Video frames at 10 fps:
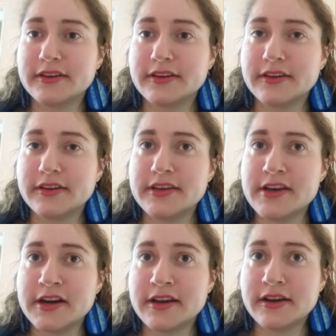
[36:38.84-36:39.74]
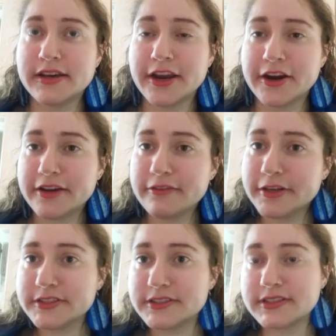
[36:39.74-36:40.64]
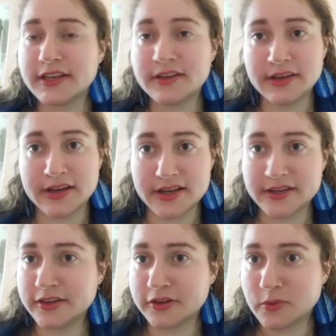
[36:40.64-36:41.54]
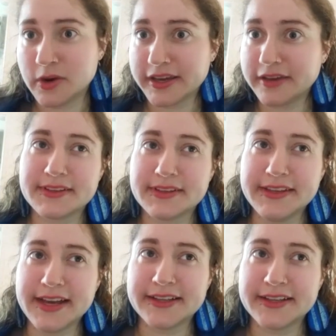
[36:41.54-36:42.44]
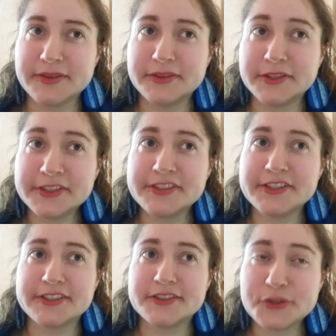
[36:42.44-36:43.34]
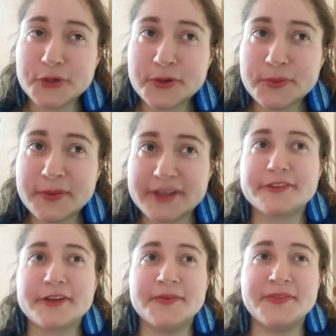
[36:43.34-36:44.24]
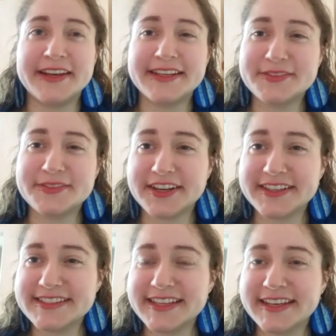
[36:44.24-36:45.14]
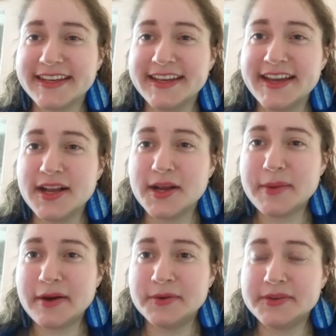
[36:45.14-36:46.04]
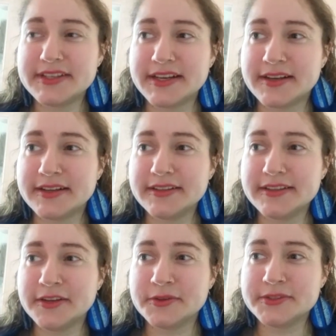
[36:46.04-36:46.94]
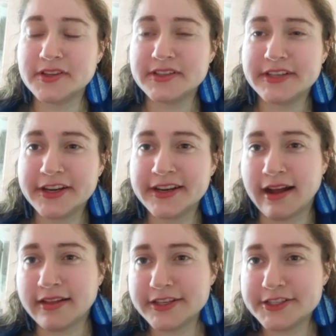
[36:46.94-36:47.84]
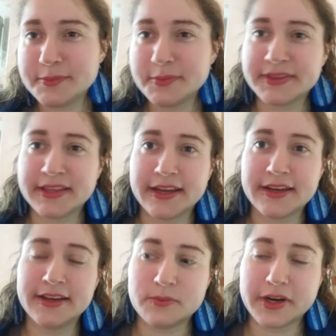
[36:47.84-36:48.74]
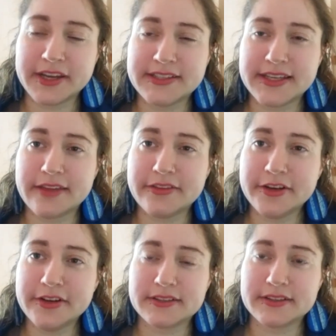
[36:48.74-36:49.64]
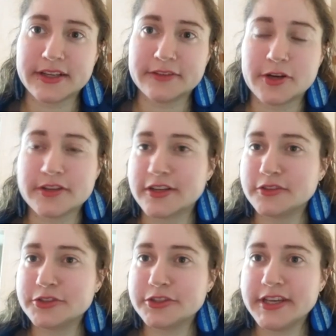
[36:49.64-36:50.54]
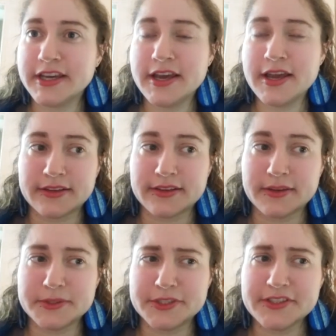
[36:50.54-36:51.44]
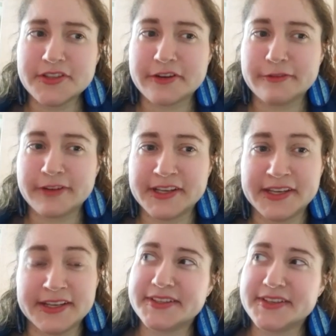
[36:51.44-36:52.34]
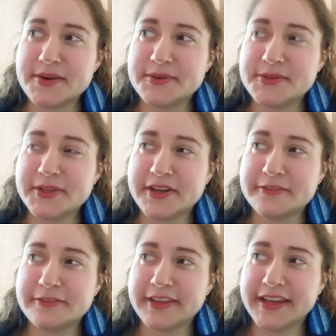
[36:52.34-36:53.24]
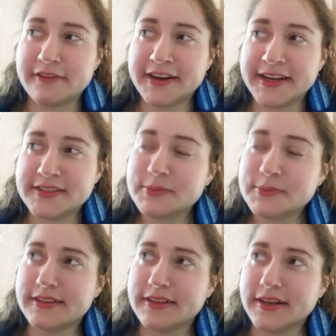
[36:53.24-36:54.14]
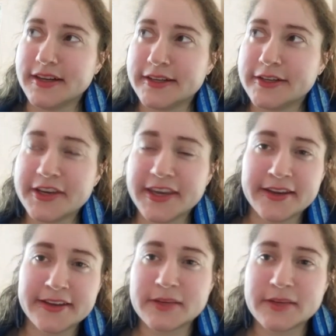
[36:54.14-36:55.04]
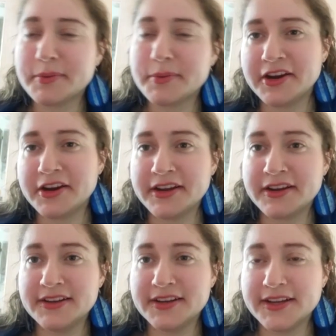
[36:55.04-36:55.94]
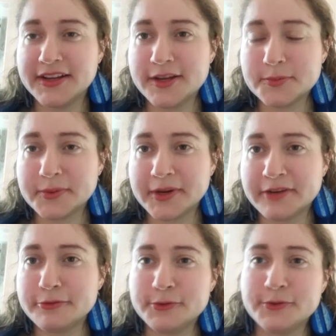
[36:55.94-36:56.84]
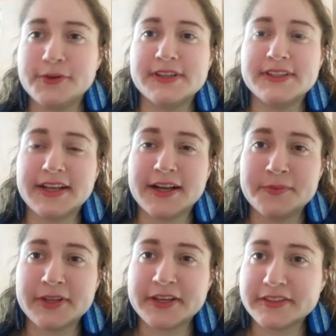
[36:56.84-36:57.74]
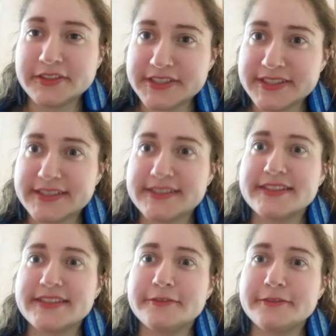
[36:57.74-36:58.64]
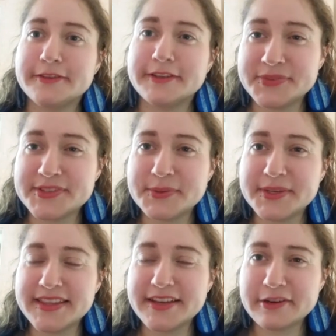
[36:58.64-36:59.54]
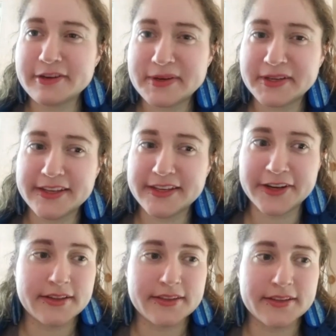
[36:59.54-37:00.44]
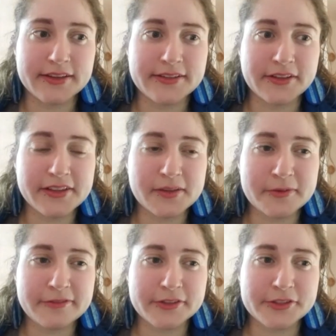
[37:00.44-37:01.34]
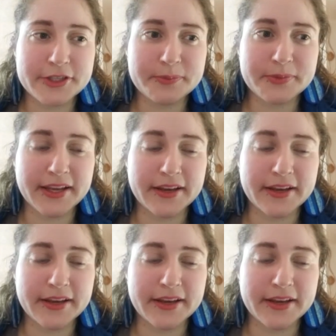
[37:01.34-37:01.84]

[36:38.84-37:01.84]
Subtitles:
young caregivers in Kahnawà. Yeah, I learned just so much from that experience, like about solidarity and allyship and like working together kind of cross-culturally. It was just a lot of fun. I would do a lot of like finance work, cooking and like preparing food, a lot of logistics stuff. So we did that for about a year. The Dalai Lama Fellowship, like